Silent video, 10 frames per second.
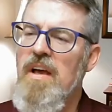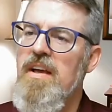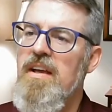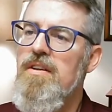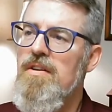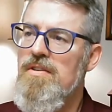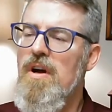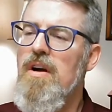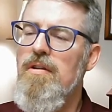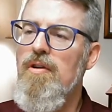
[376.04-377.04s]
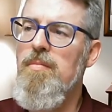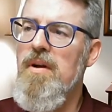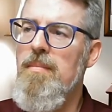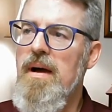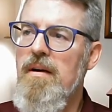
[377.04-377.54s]
Can talk a little bit
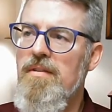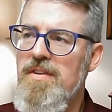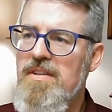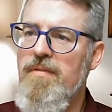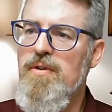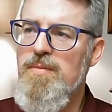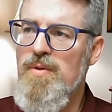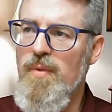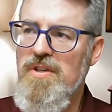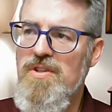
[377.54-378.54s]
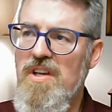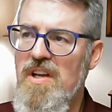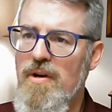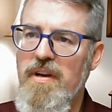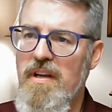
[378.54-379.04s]
about the difference between just
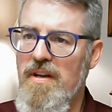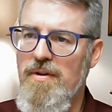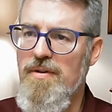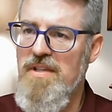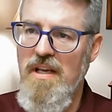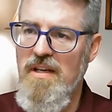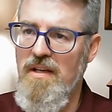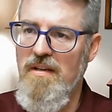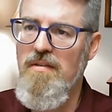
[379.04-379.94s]
hearing and understanding?